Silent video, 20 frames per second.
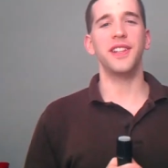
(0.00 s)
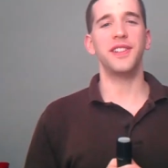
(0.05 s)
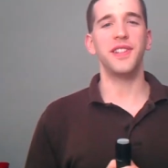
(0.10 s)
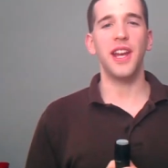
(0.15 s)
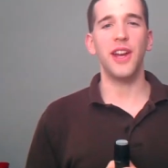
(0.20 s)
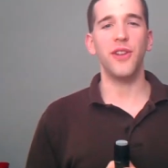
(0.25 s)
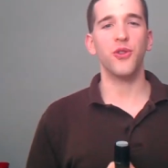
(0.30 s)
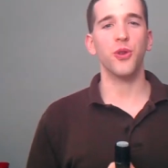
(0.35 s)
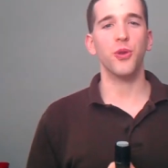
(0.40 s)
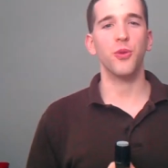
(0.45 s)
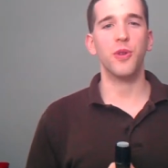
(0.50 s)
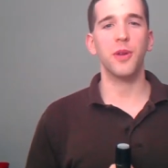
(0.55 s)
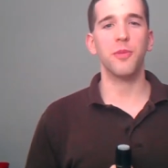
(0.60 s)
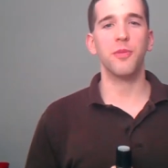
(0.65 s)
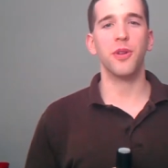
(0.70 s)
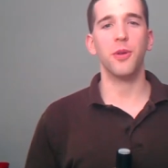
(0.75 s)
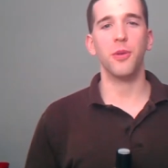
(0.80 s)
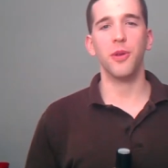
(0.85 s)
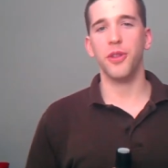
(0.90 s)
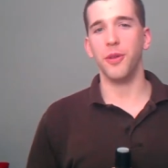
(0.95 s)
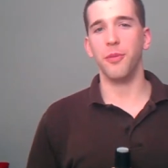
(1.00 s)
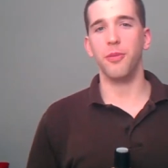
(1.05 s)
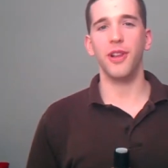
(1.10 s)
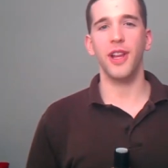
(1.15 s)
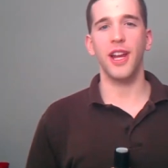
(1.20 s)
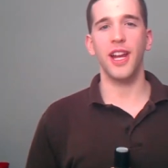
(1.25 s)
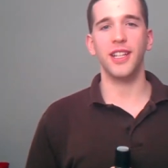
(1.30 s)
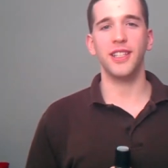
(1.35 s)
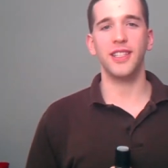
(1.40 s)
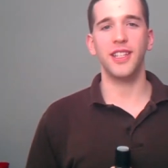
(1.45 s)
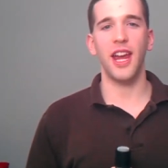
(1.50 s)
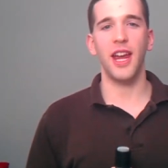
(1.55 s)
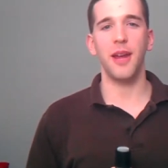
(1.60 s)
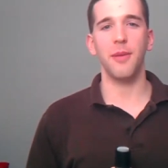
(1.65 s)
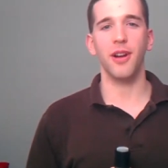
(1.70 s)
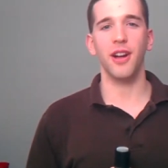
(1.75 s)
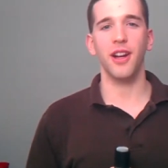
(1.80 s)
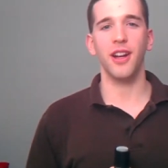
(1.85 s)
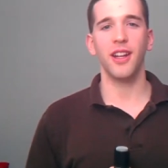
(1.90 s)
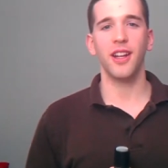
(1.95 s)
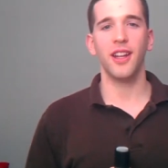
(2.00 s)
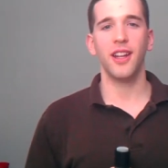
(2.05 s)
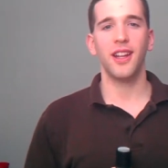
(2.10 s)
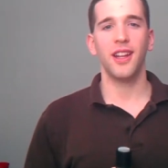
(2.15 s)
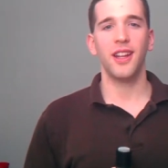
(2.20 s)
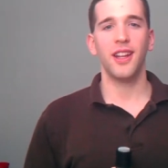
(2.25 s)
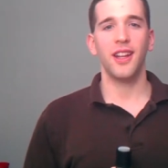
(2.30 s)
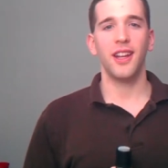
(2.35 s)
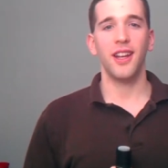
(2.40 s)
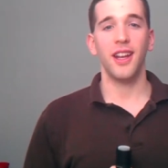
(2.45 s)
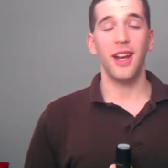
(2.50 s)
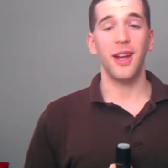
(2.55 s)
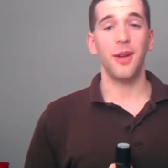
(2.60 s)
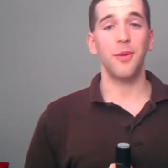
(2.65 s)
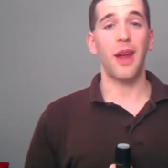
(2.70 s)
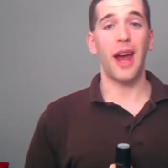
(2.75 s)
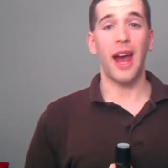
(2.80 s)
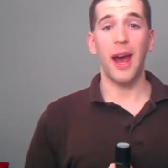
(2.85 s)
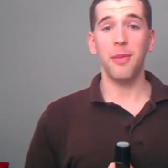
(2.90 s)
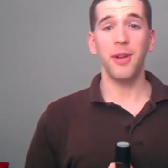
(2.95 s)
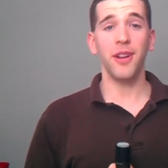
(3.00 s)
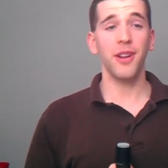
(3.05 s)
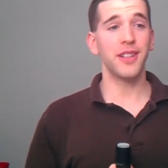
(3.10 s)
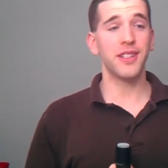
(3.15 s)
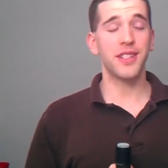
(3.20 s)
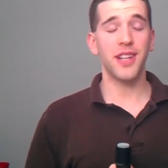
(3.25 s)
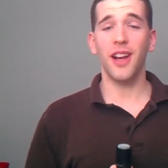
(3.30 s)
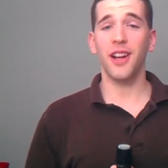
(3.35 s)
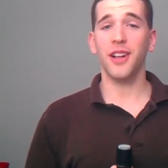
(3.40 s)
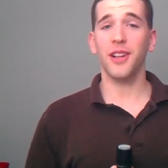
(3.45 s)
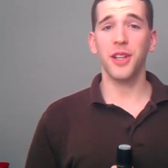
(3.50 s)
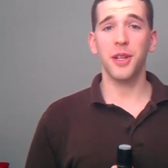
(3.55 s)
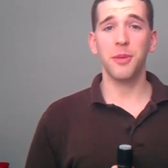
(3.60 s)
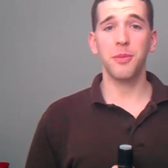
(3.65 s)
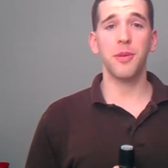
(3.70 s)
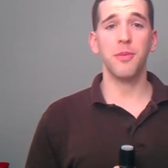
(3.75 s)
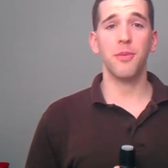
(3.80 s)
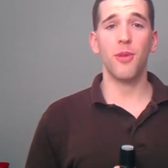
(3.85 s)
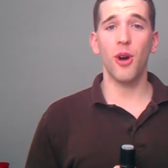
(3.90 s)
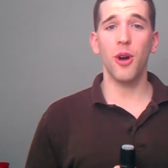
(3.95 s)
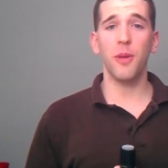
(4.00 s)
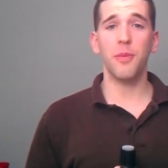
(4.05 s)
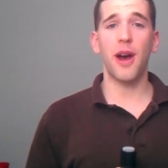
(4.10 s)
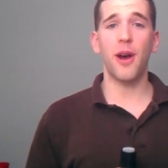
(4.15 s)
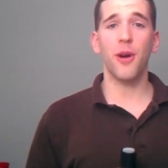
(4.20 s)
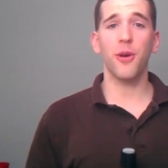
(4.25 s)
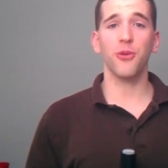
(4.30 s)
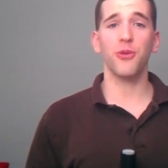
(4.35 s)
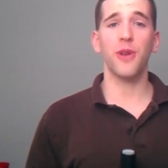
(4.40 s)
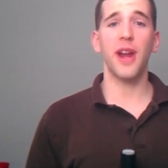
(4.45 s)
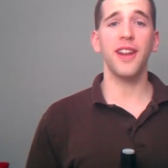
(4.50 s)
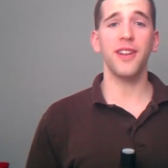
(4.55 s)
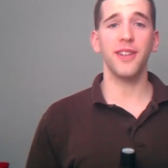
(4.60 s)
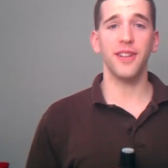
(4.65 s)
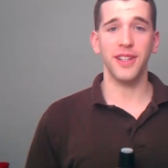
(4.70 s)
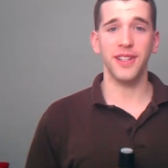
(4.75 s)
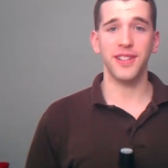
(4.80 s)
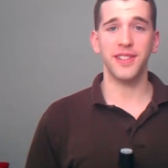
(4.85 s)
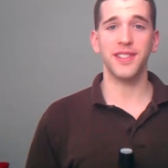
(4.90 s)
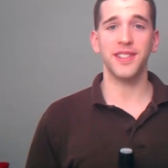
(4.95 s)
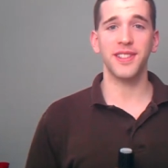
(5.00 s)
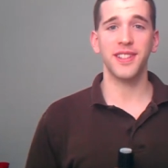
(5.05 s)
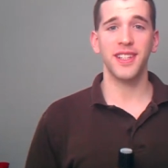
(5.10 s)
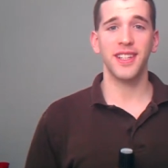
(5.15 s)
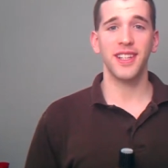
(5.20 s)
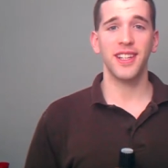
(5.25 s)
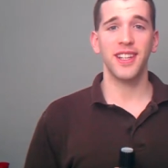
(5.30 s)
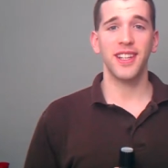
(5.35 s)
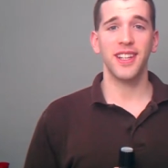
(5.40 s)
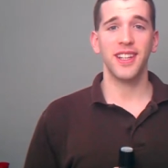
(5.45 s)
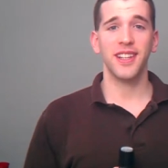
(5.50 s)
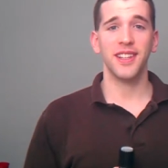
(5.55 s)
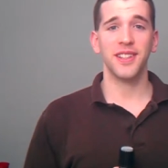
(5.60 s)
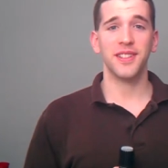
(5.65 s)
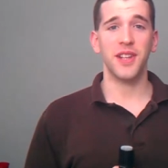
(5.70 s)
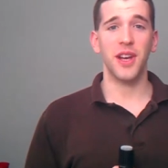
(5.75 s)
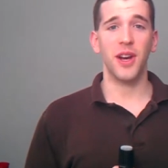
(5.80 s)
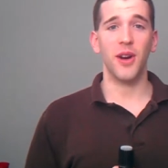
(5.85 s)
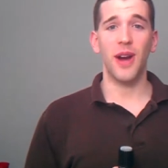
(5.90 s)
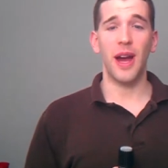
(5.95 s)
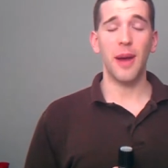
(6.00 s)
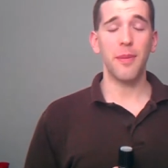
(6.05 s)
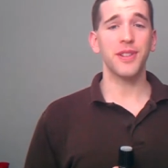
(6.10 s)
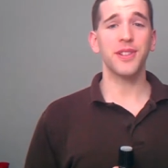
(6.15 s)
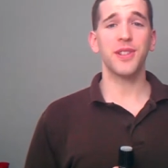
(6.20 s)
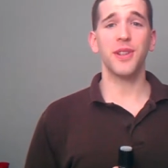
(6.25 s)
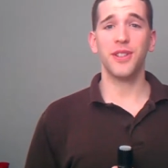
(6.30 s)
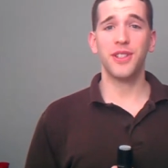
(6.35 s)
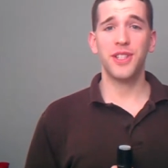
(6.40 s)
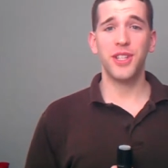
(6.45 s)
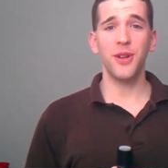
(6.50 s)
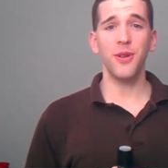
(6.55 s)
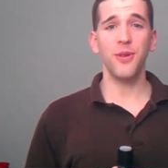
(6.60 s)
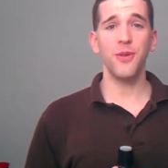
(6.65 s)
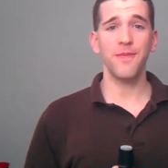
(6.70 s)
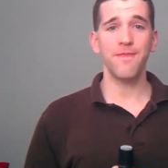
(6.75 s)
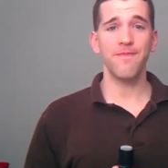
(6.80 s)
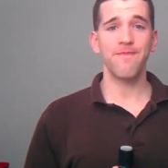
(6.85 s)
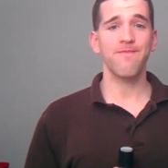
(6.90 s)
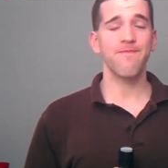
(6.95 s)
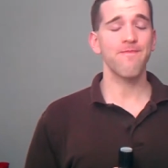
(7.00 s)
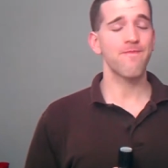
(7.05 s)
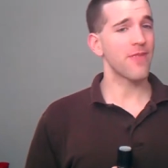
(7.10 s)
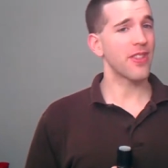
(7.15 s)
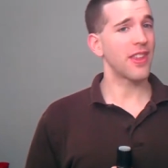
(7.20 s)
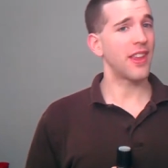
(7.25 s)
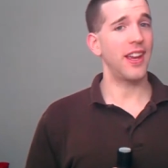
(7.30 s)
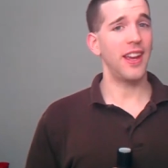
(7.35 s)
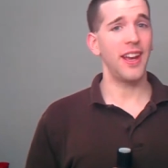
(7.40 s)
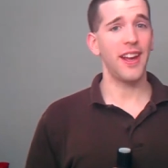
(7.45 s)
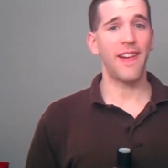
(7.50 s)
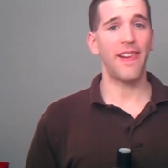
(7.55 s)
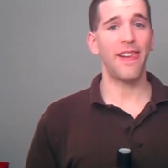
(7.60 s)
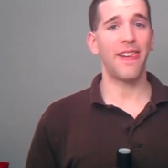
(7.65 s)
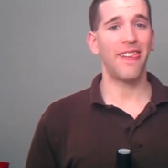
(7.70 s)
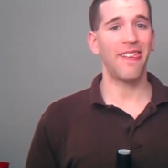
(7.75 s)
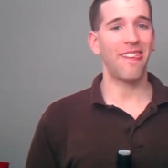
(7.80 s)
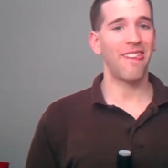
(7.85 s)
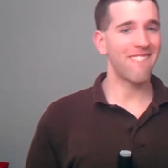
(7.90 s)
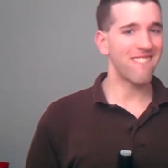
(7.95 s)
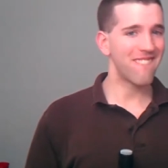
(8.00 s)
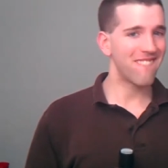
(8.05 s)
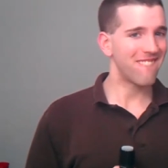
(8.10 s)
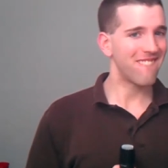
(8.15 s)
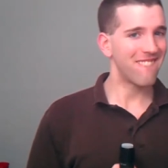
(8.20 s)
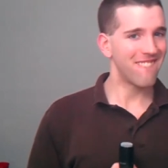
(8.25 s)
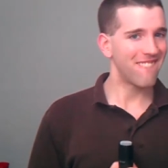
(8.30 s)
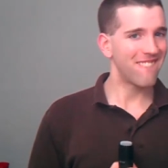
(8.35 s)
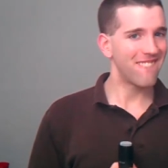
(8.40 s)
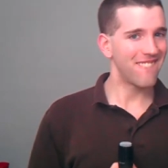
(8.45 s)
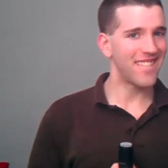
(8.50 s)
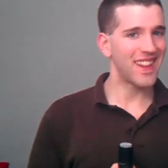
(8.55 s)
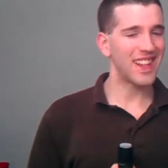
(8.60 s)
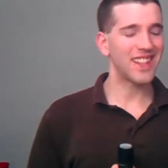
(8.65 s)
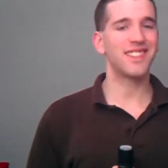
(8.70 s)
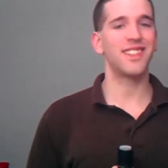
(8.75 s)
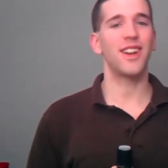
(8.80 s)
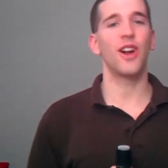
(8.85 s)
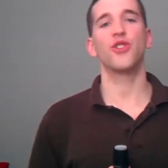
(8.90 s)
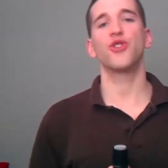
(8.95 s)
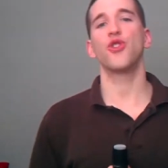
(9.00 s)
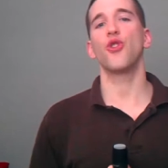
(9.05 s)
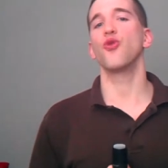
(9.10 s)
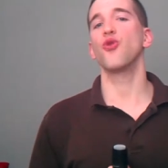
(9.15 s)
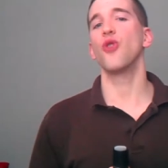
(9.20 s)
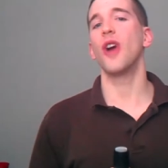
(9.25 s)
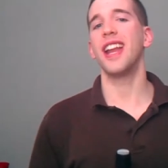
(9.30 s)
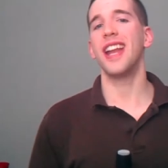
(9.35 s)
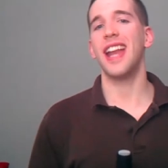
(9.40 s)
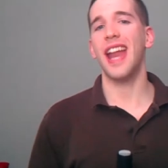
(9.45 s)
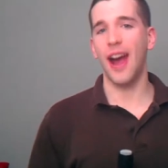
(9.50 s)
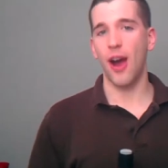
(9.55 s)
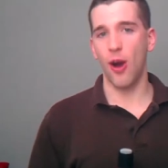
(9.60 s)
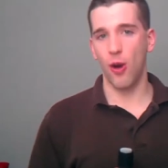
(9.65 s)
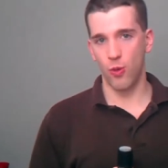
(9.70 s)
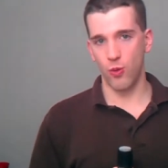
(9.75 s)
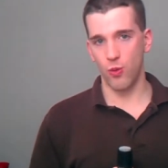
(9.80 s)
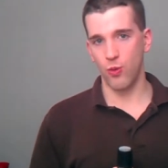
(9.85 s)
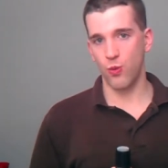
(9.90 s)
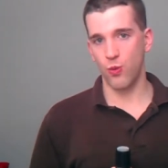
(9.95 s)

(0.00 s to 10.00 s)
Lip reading: it's Andrew Whipple with The Plagued Gamer, and I'm here to talk a little bit more about RaiderZ. So, episode 2? Yeah, starts right now.